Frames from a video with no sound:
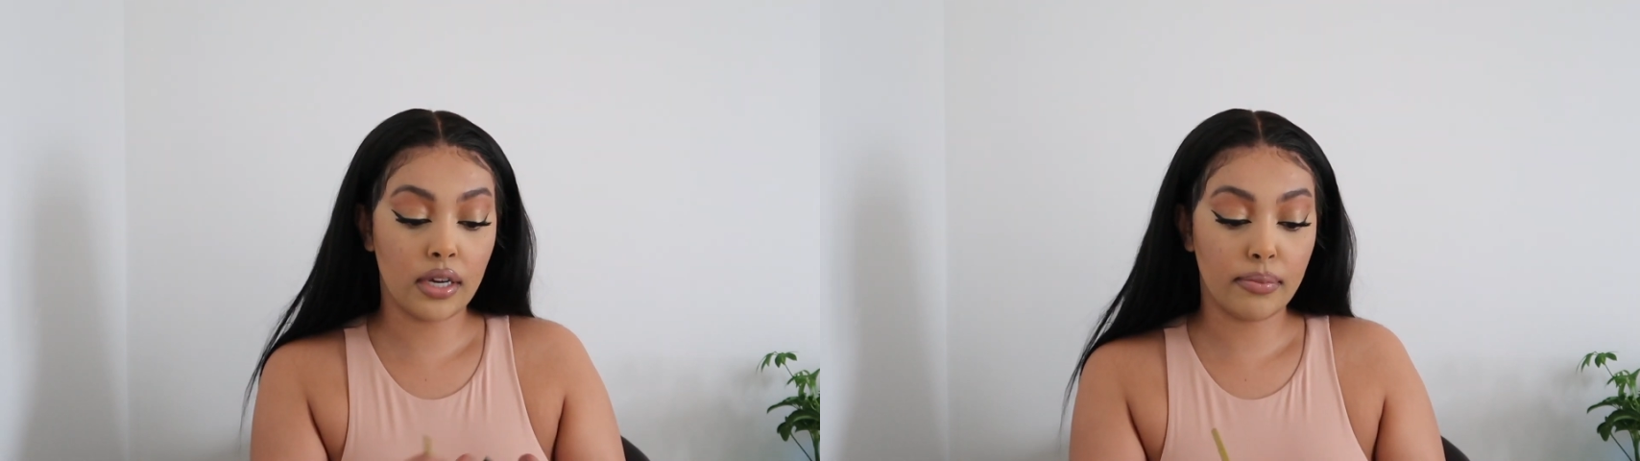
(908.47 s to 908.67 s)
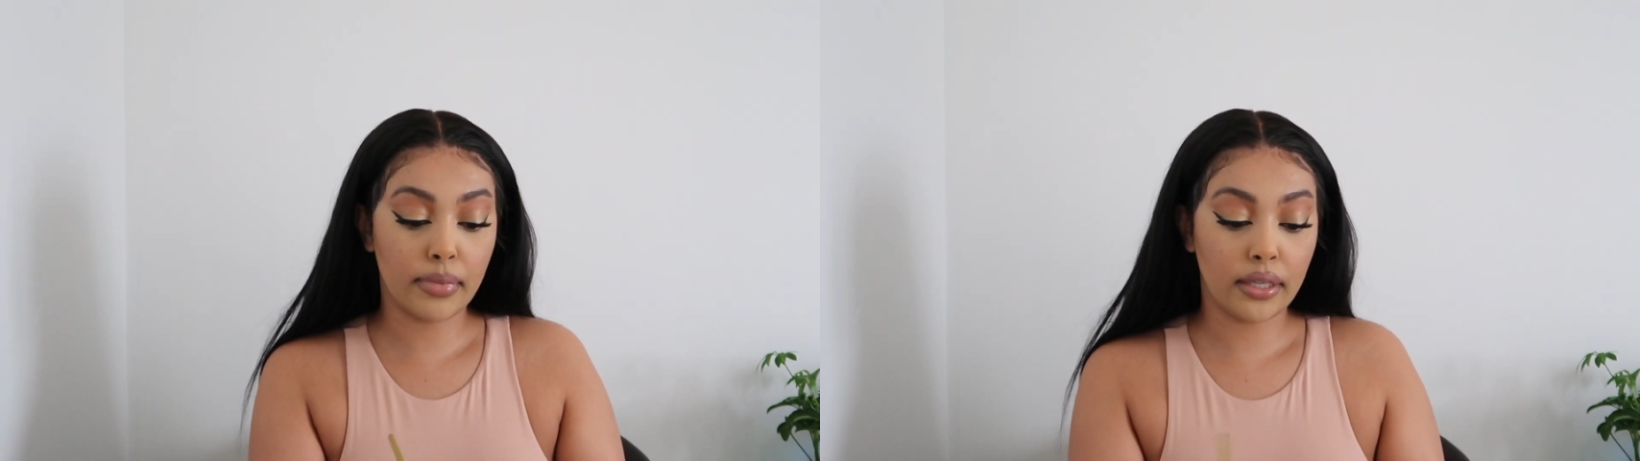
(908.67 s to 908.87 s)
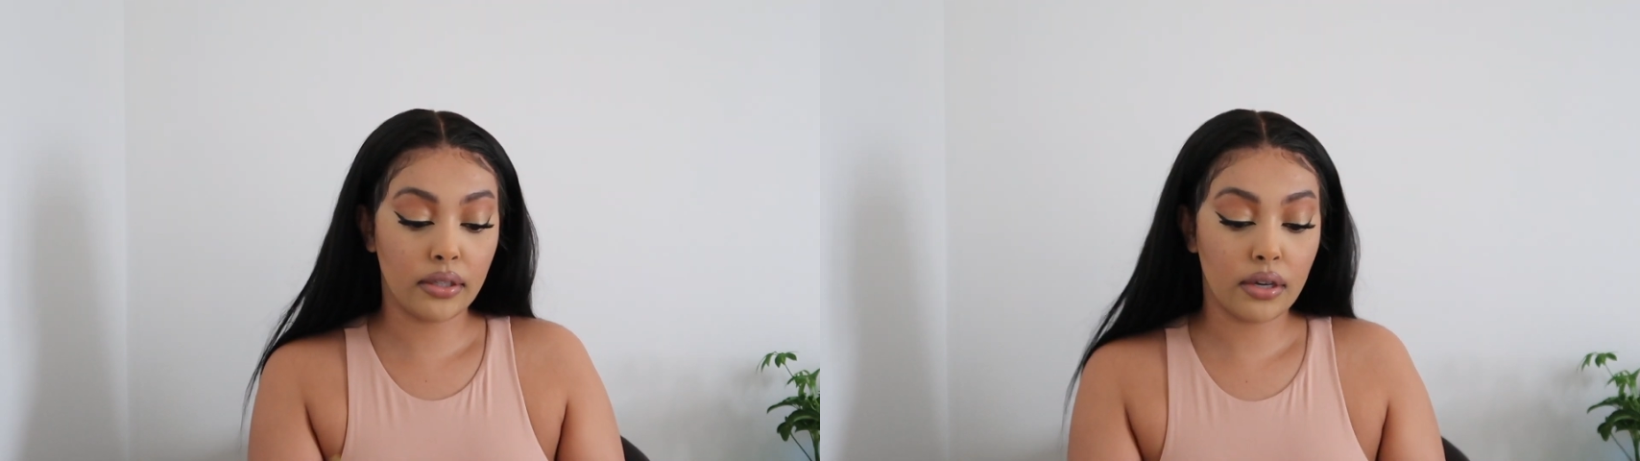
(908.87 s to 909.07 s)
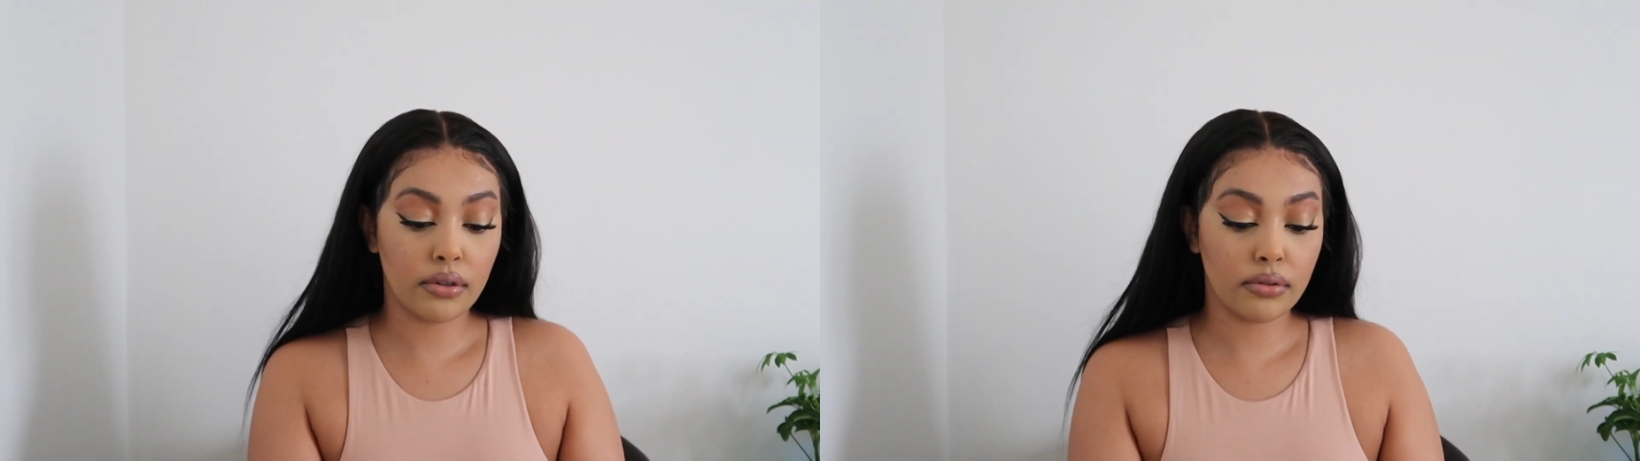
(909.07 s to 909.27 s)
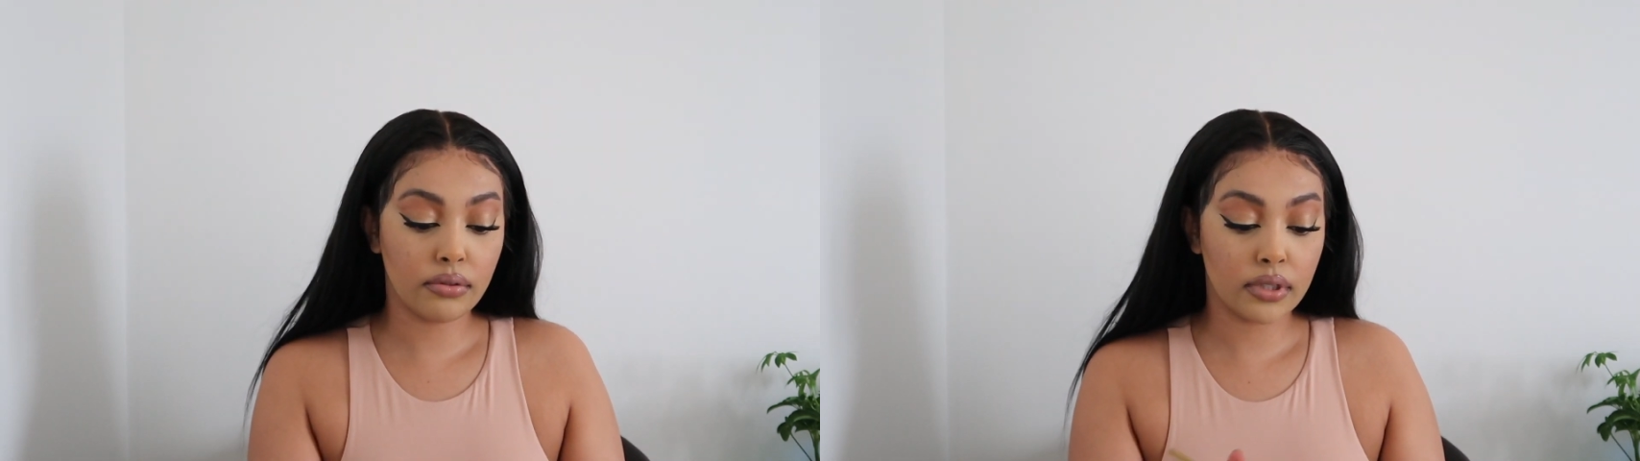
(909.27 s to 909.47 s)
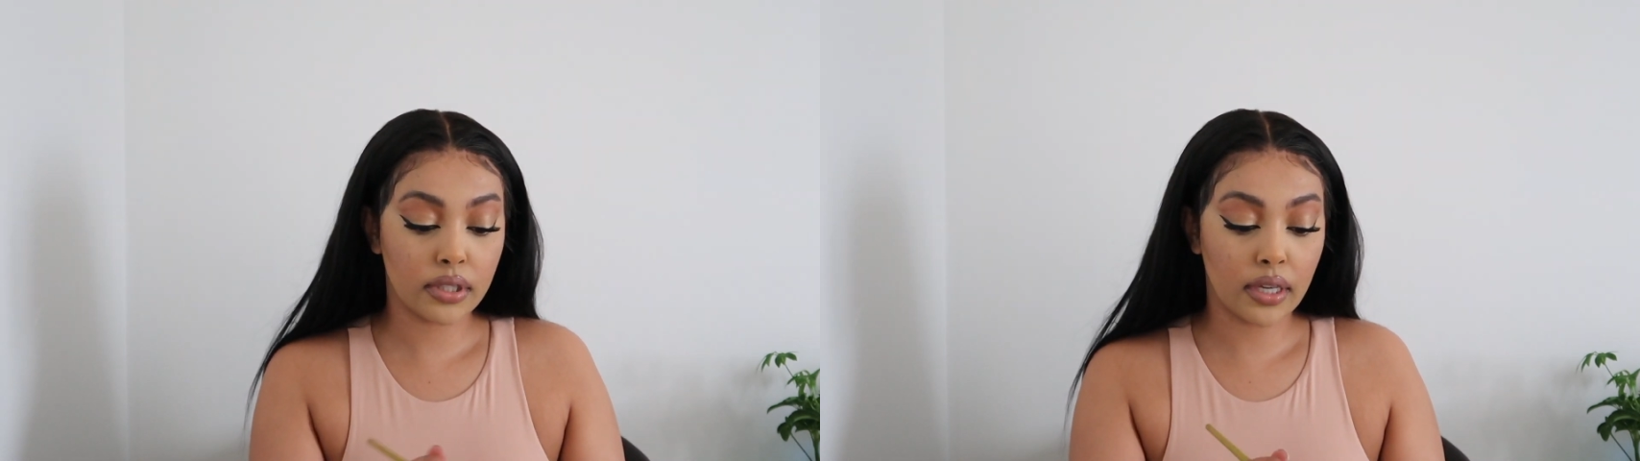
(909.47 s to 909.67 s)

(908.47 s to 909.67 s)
on my nose.